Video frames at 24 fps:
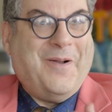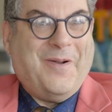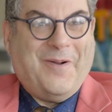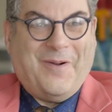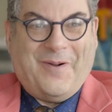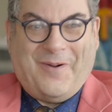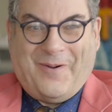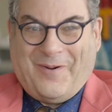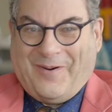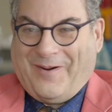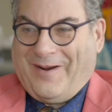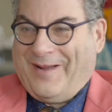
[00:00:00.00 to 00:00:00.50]

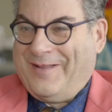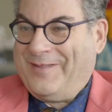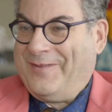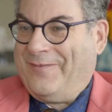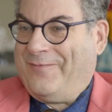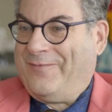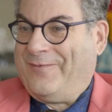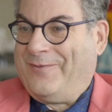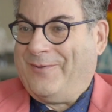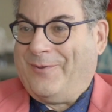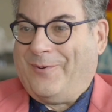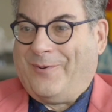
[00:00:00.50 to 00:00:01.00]
Or on the
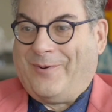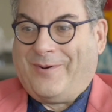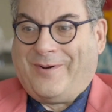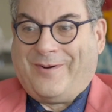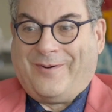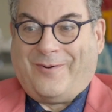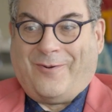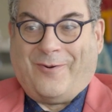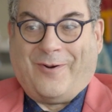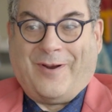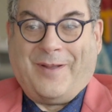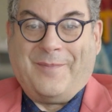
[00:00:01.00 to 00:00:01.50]
floor,
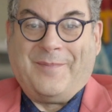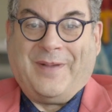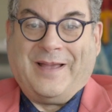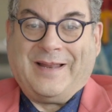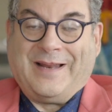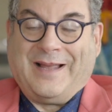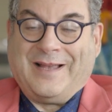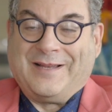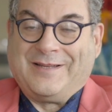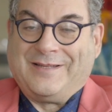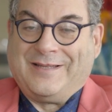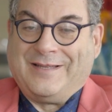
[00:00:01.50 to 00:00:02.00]
or I might
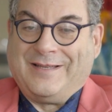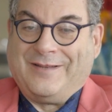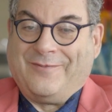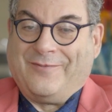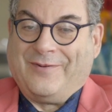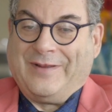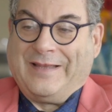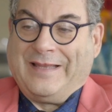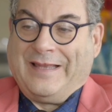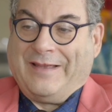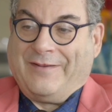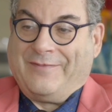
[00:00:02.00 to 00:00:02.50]
actually
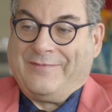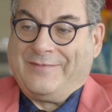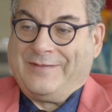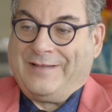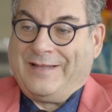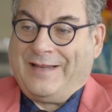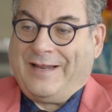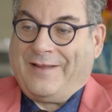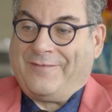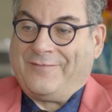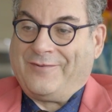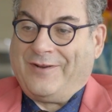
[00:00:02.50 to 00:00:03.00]
regift it
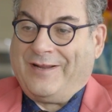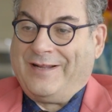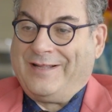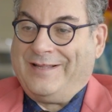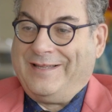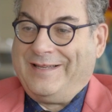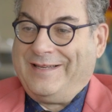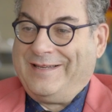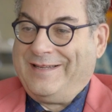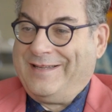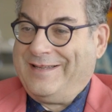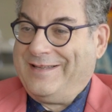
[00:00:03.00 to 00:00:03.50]
after I
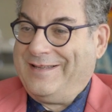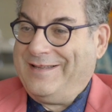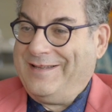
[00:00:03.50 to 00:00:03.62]
clean it.